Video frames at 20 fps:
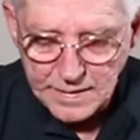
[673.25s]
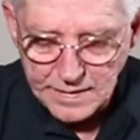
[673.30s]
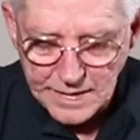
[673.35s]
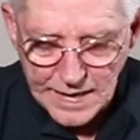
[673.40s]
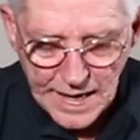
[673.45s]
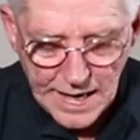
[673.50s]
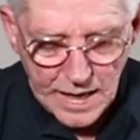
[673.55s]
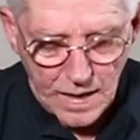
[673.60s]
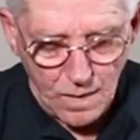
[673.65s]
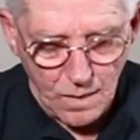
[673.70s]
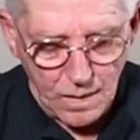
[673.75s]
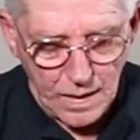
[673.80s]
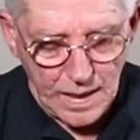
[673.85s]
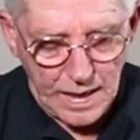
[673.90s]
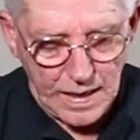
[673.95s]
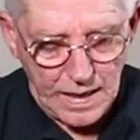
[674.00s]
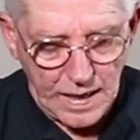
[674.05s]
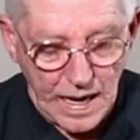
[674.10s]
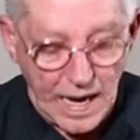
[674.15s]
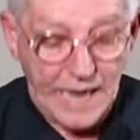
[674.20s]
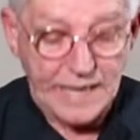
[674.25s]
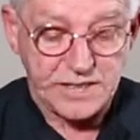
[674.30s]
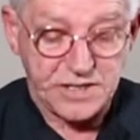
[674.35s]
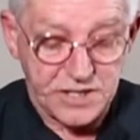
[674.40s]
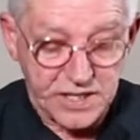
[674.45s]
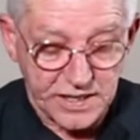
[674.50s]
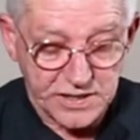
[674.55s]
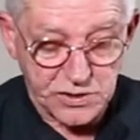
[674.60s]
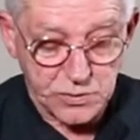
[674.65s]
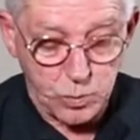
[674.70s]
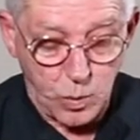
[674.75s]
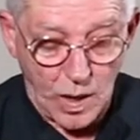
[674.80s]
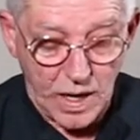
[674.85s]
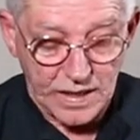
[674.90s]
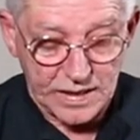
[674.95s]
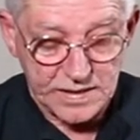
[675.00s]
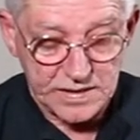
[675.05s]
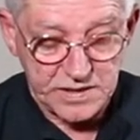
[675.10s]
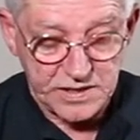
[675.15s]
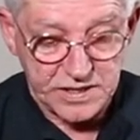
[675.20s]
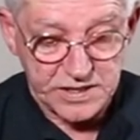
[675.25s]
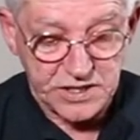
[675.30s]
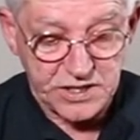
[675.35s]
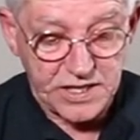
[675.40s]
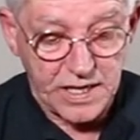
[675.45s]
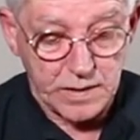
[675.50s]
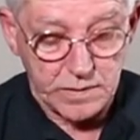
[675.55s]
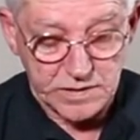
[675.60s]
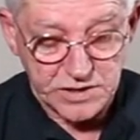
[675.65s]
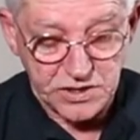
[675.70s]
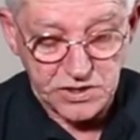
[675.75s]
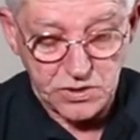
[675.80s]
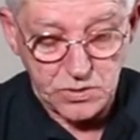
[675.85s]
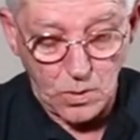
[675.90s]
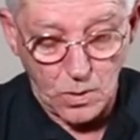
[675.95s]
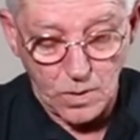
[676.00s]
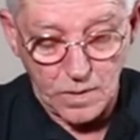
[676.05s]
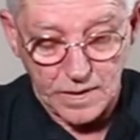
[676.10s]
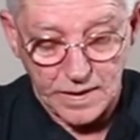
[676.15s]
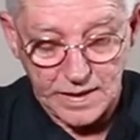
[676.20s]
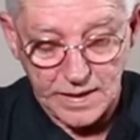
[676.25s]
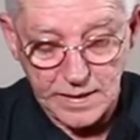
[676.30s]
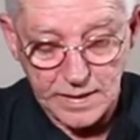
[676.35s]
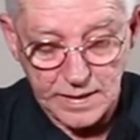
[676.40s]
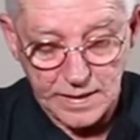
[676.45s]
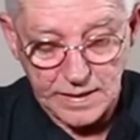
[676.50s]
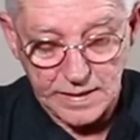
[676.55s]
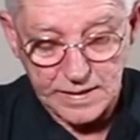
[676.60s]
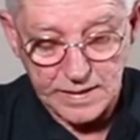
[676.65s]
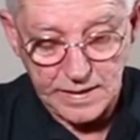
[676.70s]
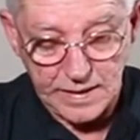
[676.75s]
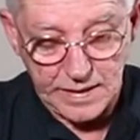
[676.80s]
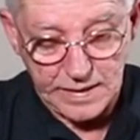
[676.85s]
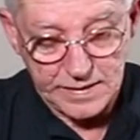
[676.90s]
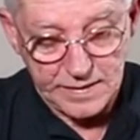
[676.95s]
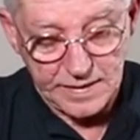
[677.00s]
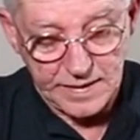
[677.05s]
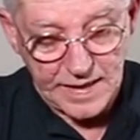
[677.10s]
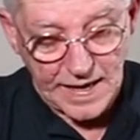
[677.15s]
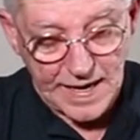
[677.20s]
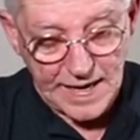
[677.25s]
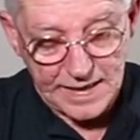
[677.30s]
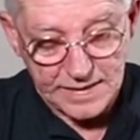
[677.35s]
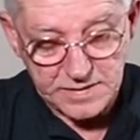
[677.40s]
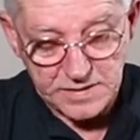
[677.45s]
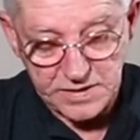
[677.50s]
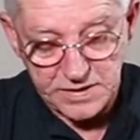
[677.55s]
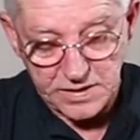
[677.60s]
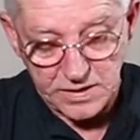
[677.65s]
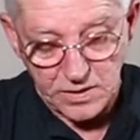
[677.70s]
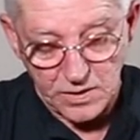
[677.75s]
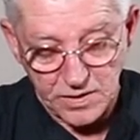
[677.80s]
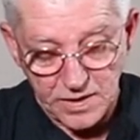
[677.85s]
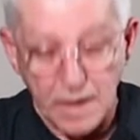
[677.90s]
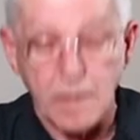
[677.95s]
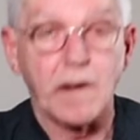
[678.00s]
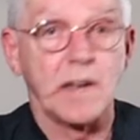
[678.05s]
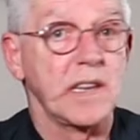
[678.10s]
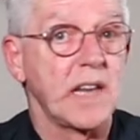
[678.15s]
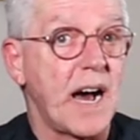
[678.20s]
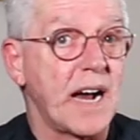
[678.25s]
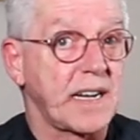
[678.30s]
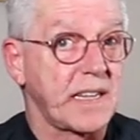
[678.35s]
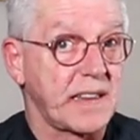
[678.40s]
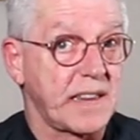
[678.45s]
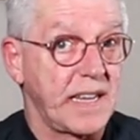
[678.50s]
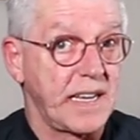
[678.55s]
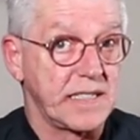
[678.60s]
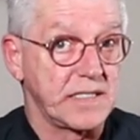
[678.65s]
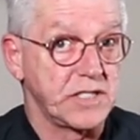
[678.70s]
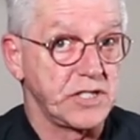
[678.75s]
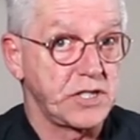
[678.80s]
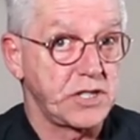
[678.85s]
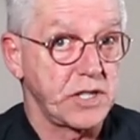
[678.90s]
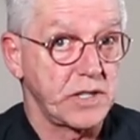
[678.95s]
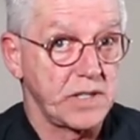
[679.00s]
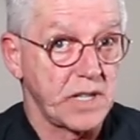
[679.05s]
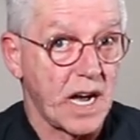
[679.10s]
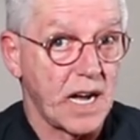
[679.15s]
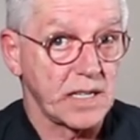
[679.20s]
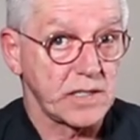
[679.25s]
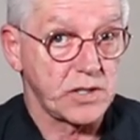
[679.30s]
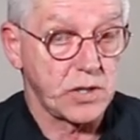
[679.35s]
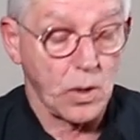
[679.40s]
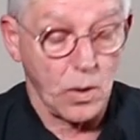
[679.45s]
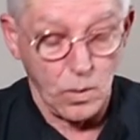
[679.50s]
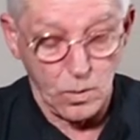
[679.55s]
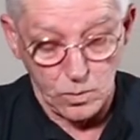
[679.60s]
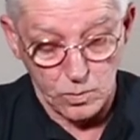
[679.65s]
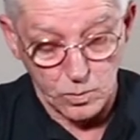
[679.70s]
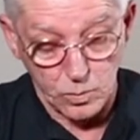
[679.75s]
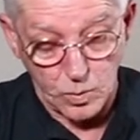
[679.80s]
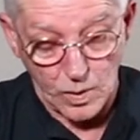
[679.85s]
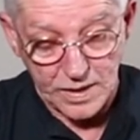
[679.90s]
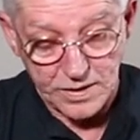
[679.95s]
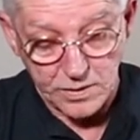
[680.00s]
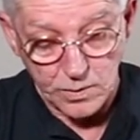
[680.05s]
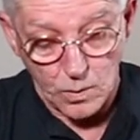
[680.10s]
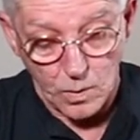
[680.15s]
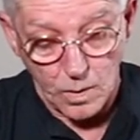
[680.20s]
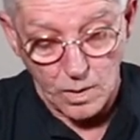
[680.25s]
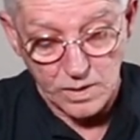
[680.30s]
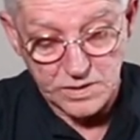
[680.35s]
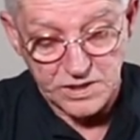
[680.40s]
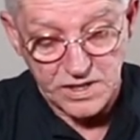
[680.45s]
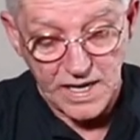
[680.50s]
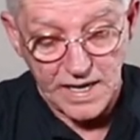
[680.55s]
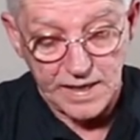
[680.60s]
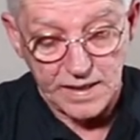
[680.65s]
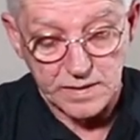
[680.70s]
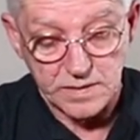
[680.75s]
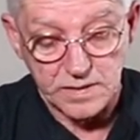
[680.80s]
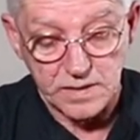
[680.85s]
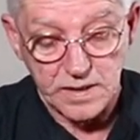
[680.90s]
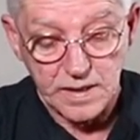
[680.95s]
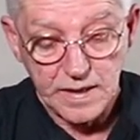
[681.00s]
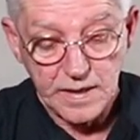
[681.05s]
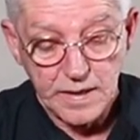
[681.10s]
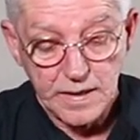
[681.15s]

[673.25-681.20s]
Now, I just wanted to share a story in that, you know, there are a lot of things you're not told when you're ordained.